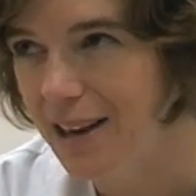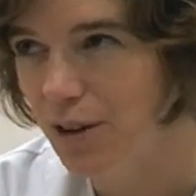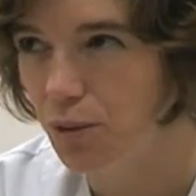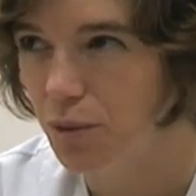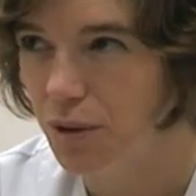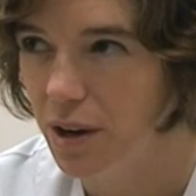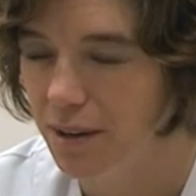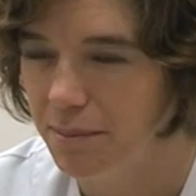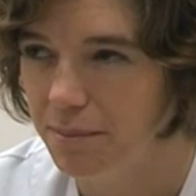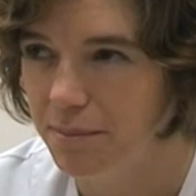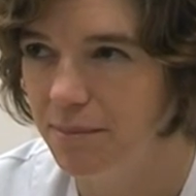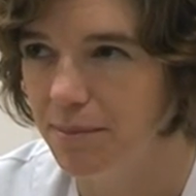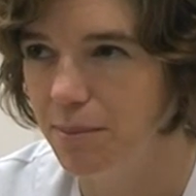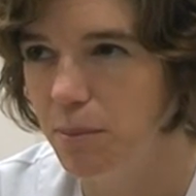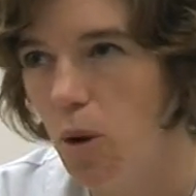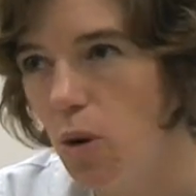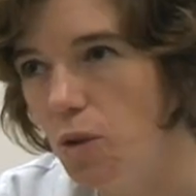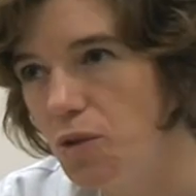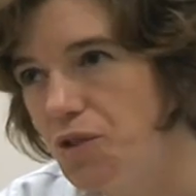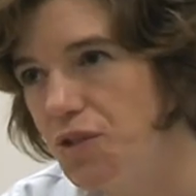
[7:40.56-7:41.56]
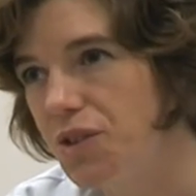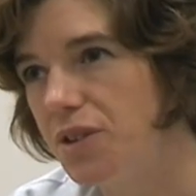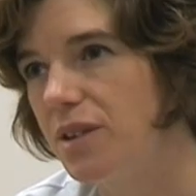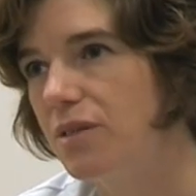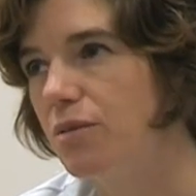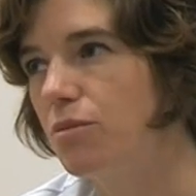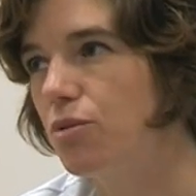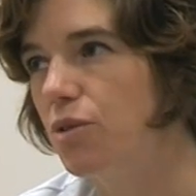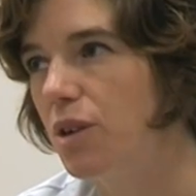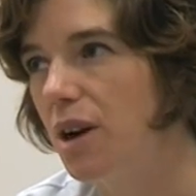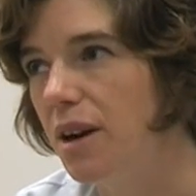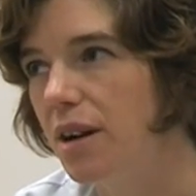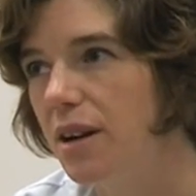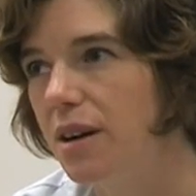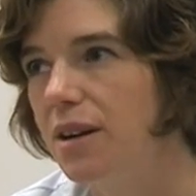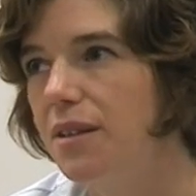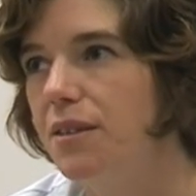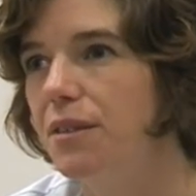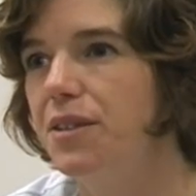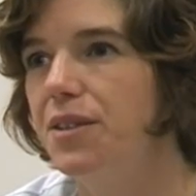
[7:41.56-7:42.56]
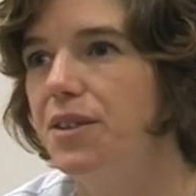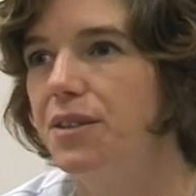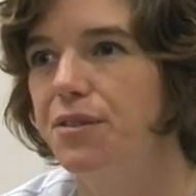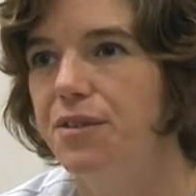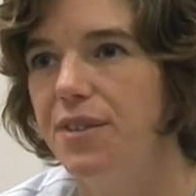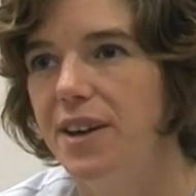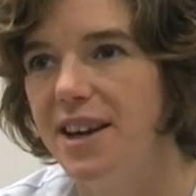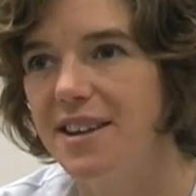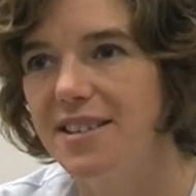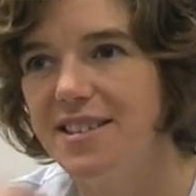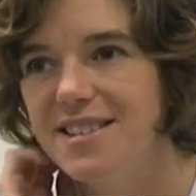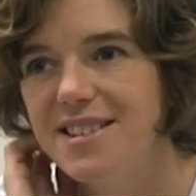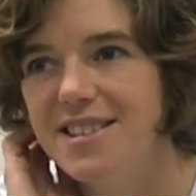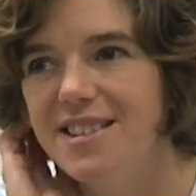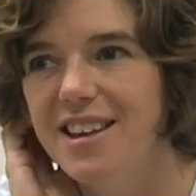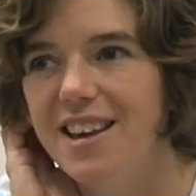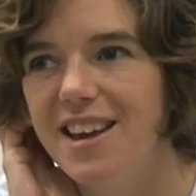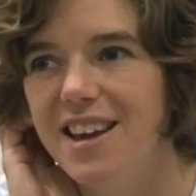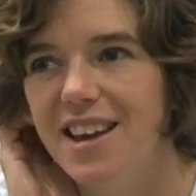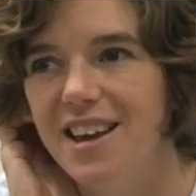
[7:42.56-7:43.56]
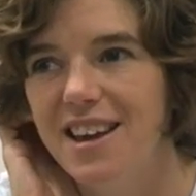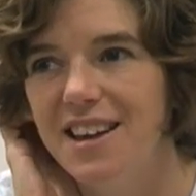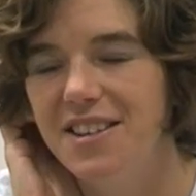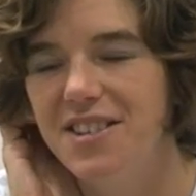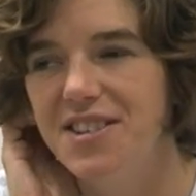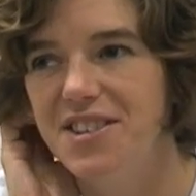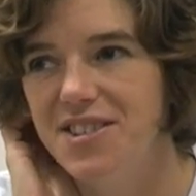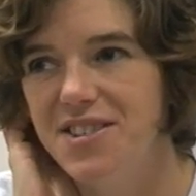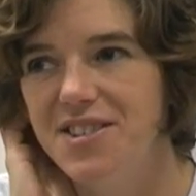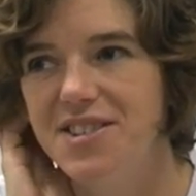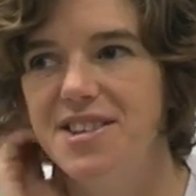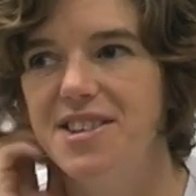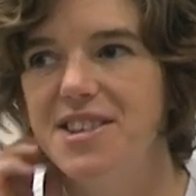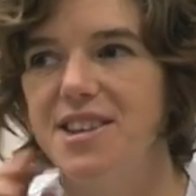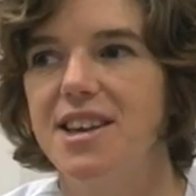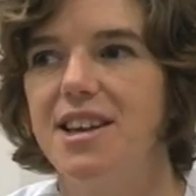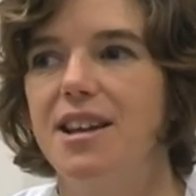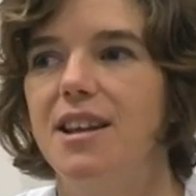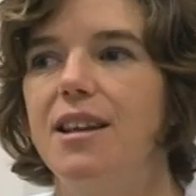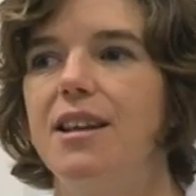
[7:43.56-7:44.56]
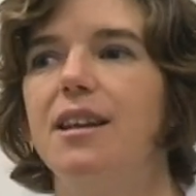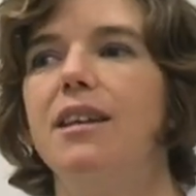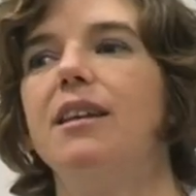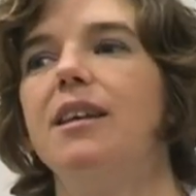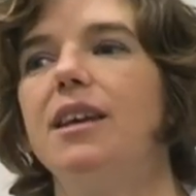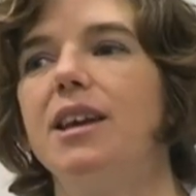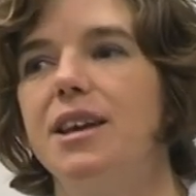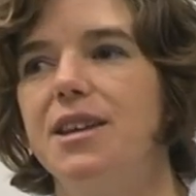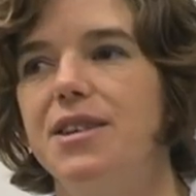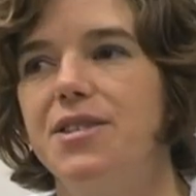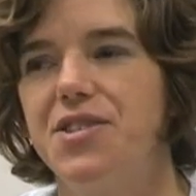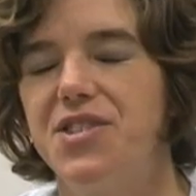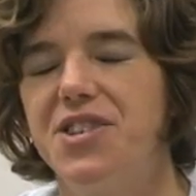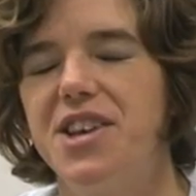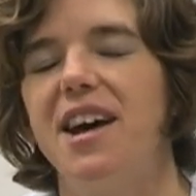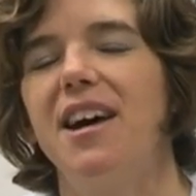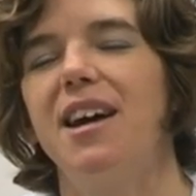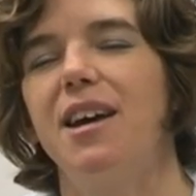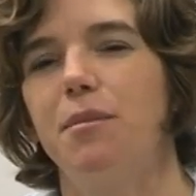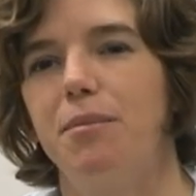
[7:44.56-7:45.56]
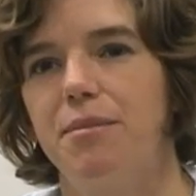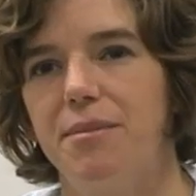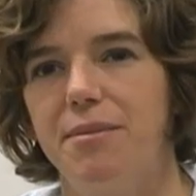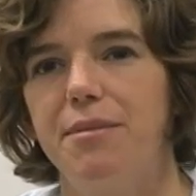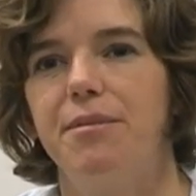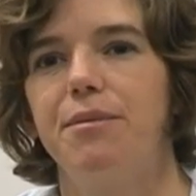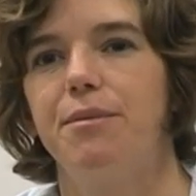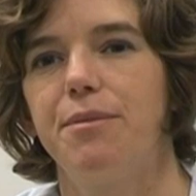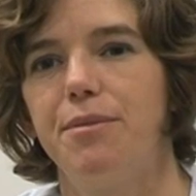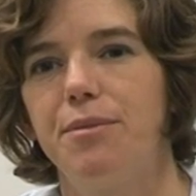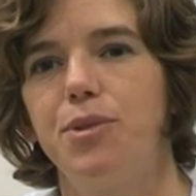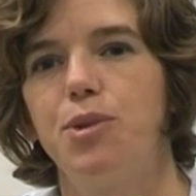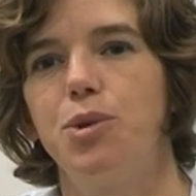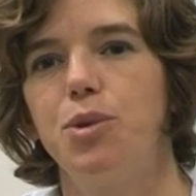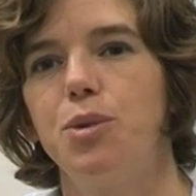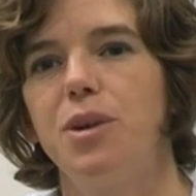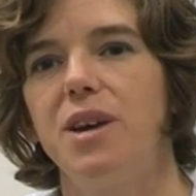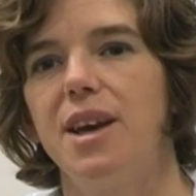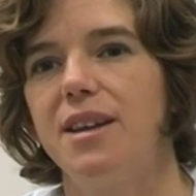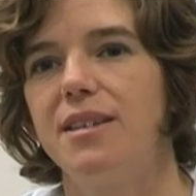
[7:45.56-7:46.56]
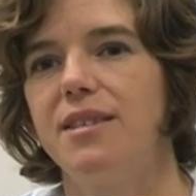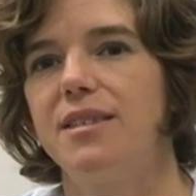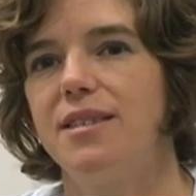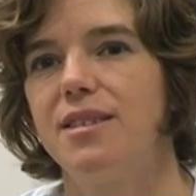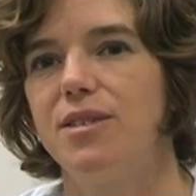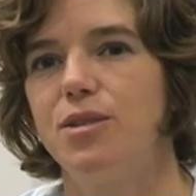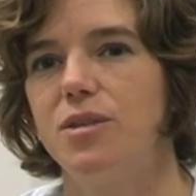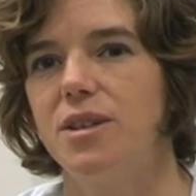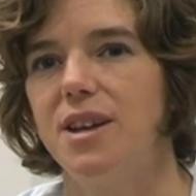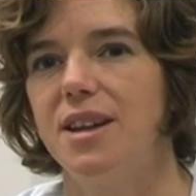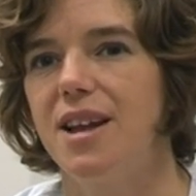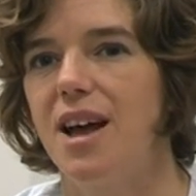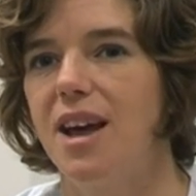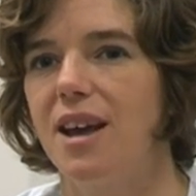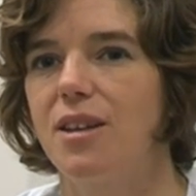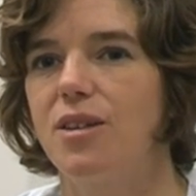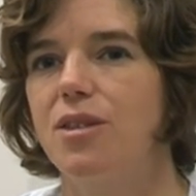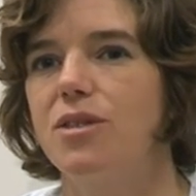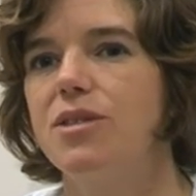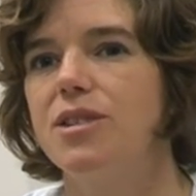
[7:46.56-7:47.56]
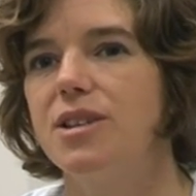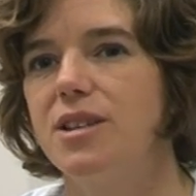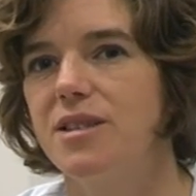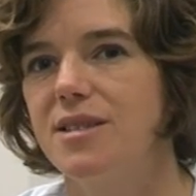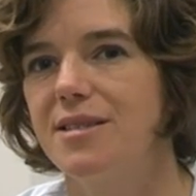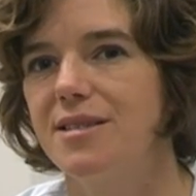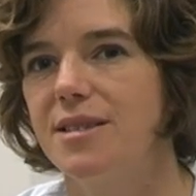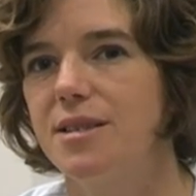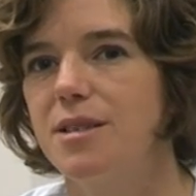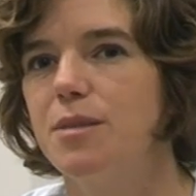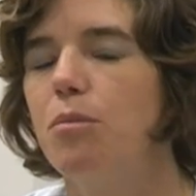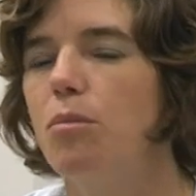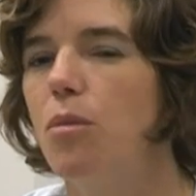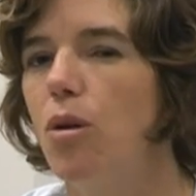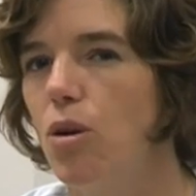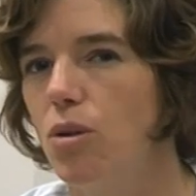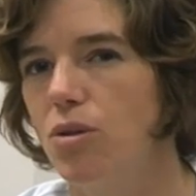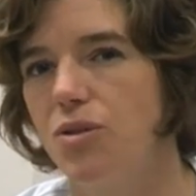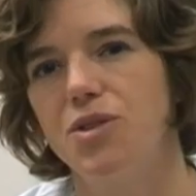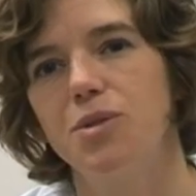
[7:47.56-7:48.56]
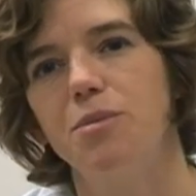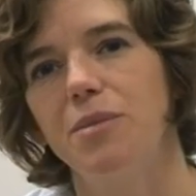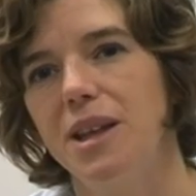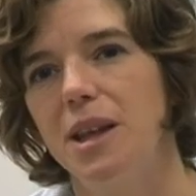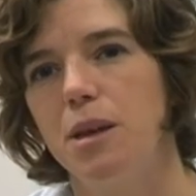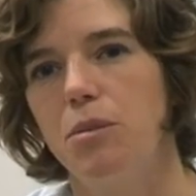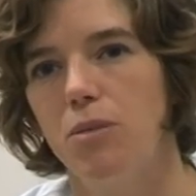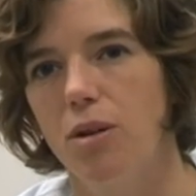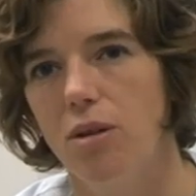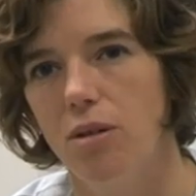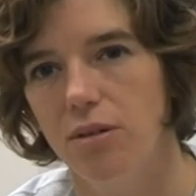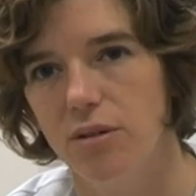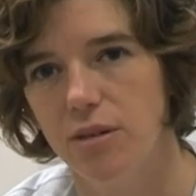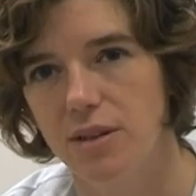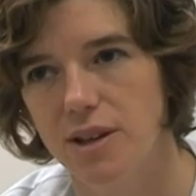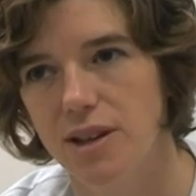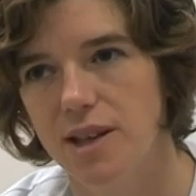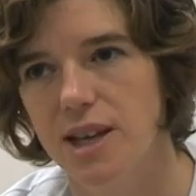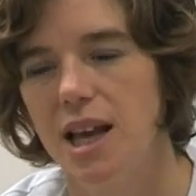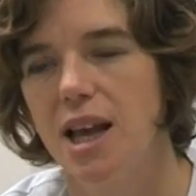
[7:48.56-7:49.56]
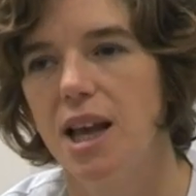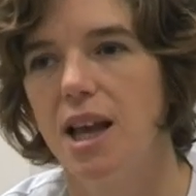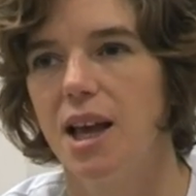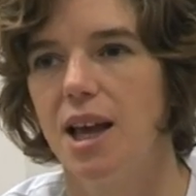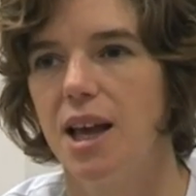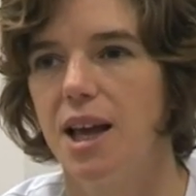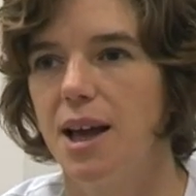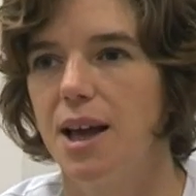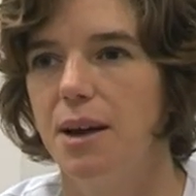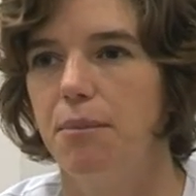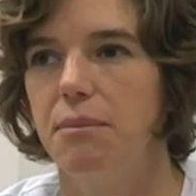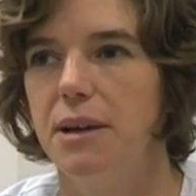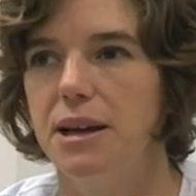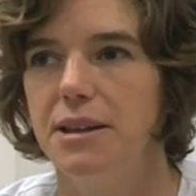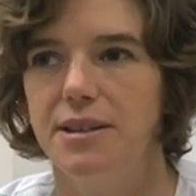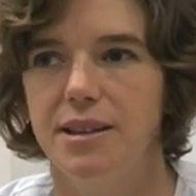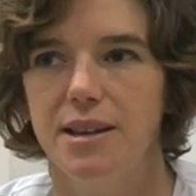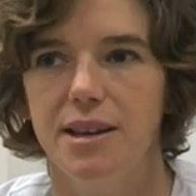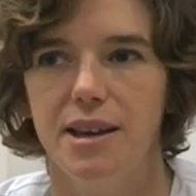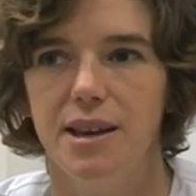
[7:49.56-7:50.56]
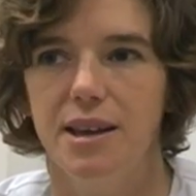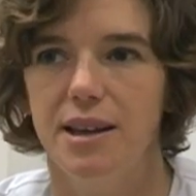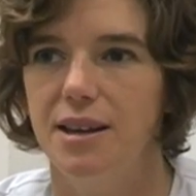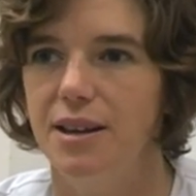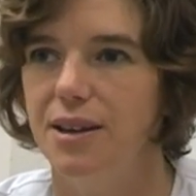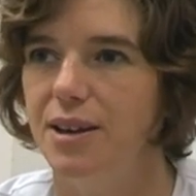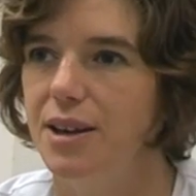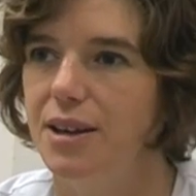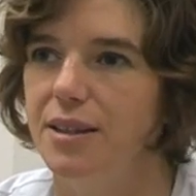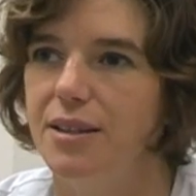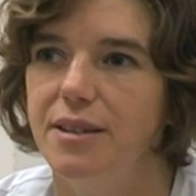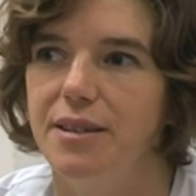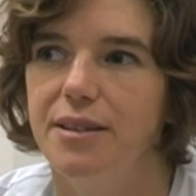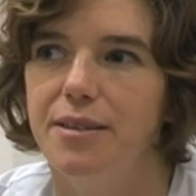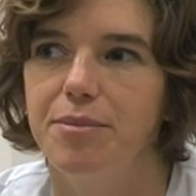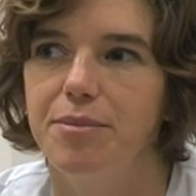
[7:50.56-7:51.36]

most rare defects, uh, there's still time to get to the diagnosis months, many months. But uh, it,